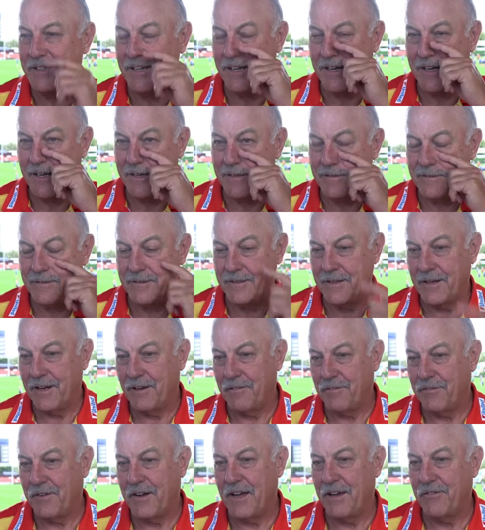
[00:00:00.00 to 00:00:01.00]
and you
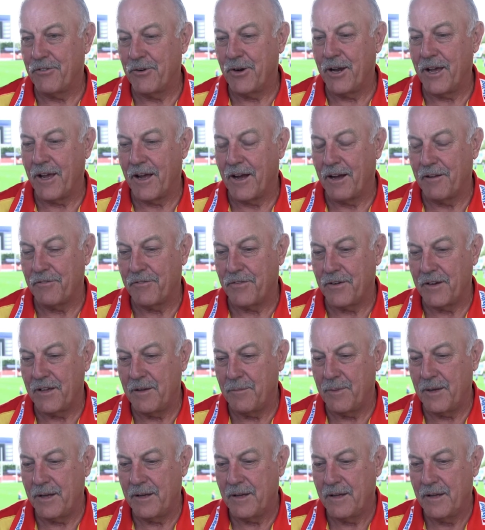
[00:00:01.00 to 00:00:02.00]
don't favour any, hopefully.
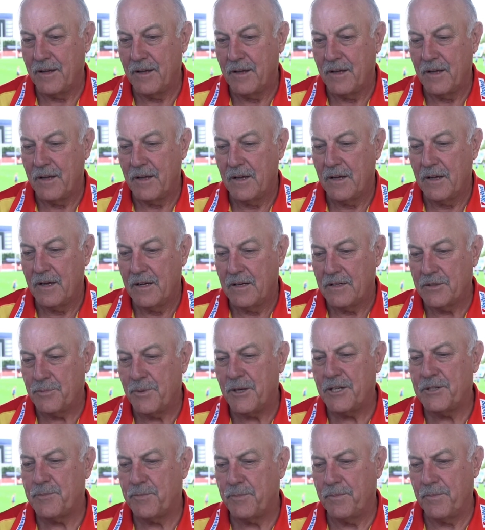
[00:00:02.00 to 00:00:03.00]
But I
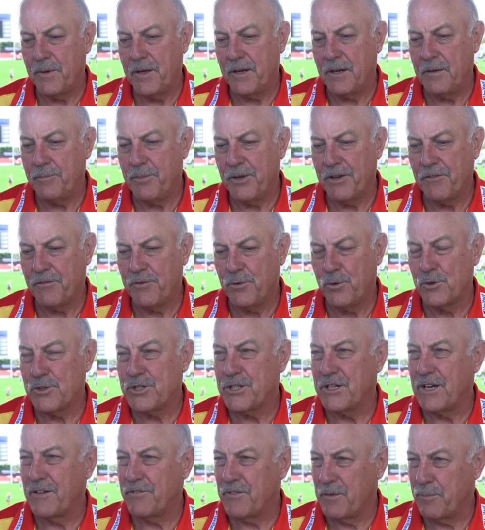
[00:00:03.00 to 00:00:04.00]
suppose, you know, being
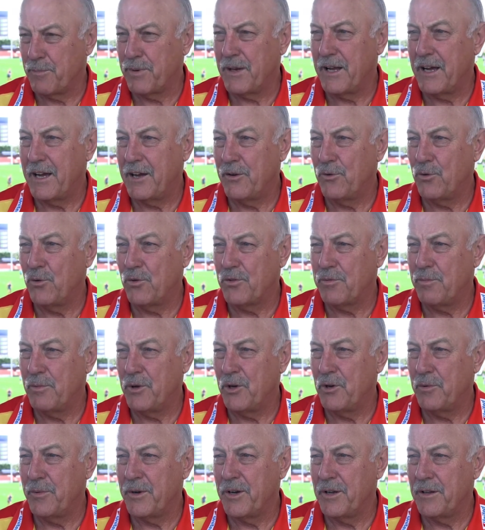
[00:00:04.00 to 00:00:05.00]
fortunate enough to play at North
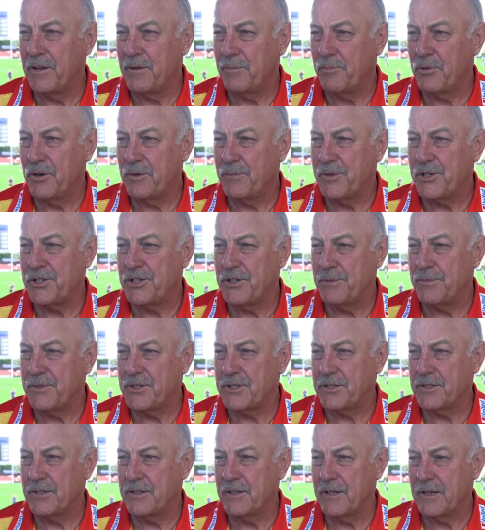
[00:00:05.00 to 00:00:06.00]
Melbourne in the
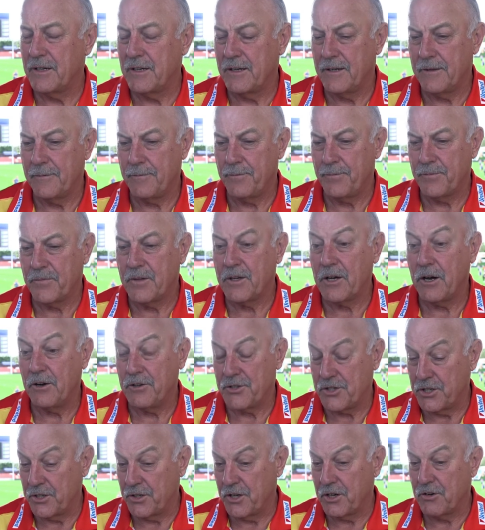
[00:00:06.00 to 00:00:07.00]
premierships,
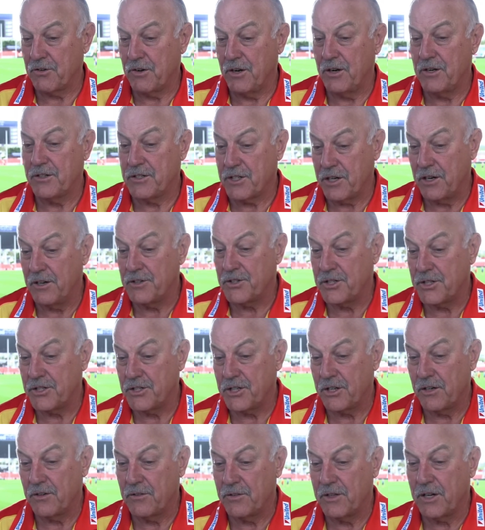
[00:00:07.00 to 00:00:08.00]
coaching the Crows, coaching
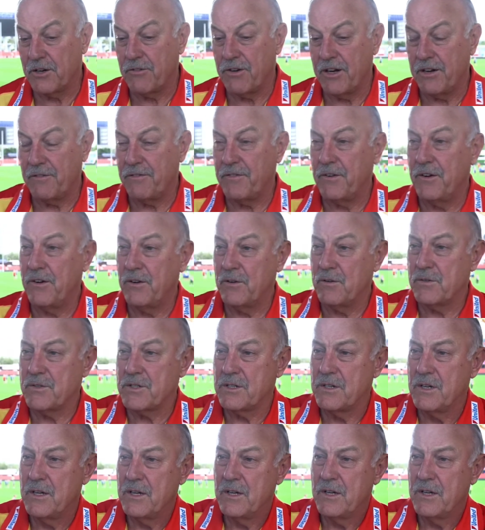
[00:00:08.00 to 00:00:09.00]
Geelong to grand finals,